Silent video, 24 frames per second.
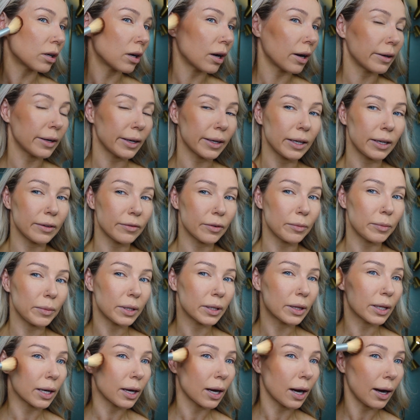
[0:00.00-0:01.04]
kind of giving me
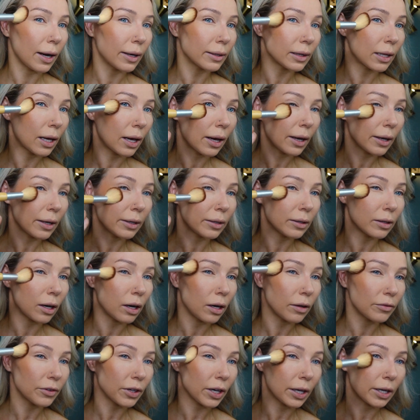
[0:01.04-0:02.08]
the guideline
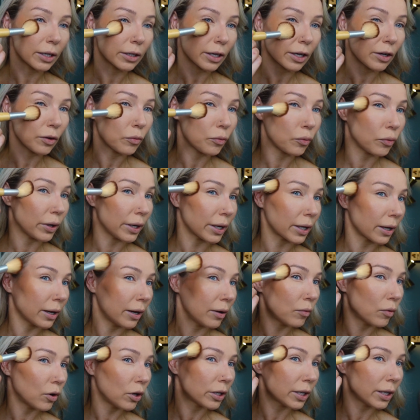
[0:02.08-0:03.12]
of the area where I
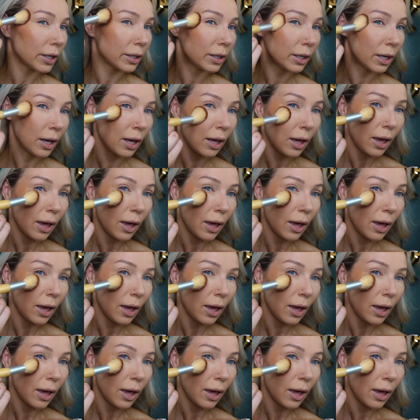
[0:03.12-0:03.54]
want it.